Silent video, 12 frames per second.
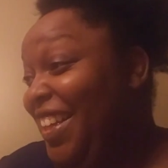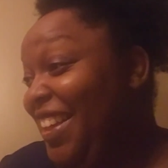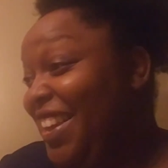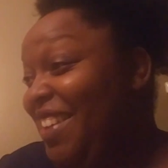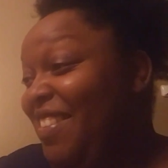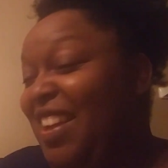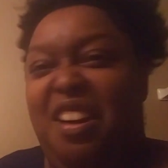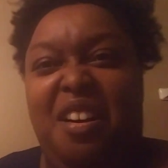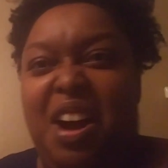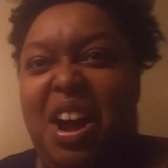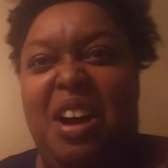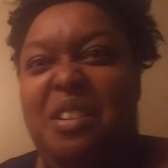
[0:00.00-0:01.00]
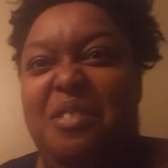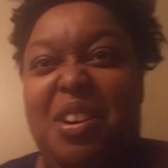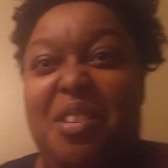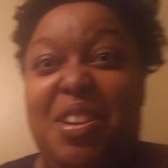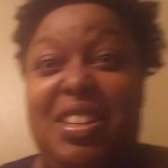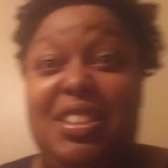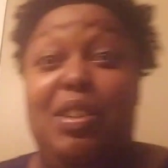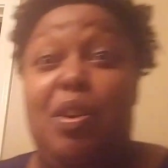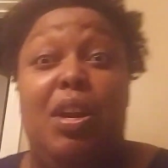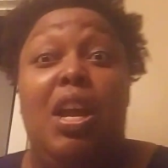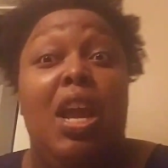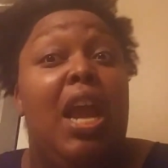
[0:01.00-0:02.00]
they were like, oh, I don't want it,
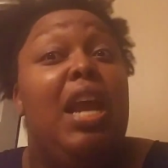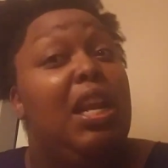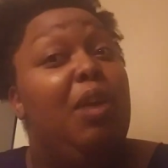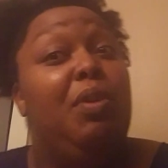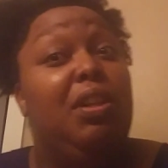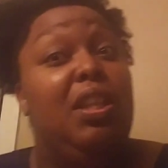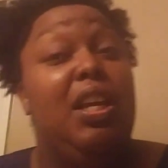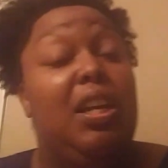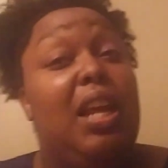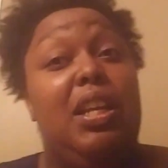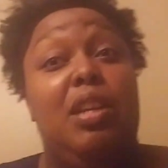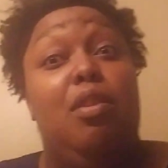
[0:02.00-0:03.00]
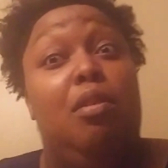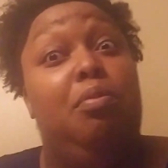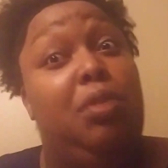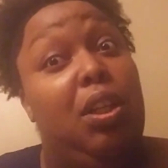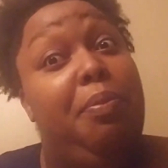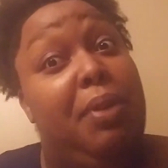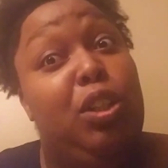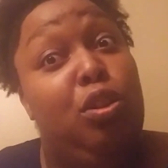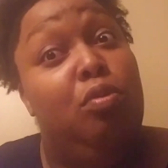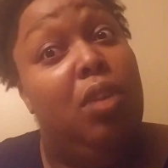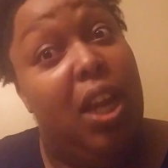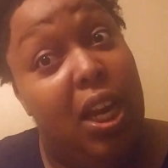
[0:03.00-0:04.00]
dude. And then we think like, you know, shit, bitch, you
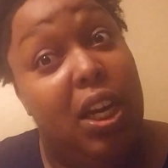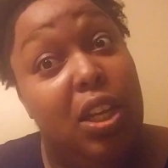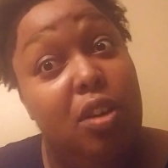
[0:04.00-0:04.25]
need it.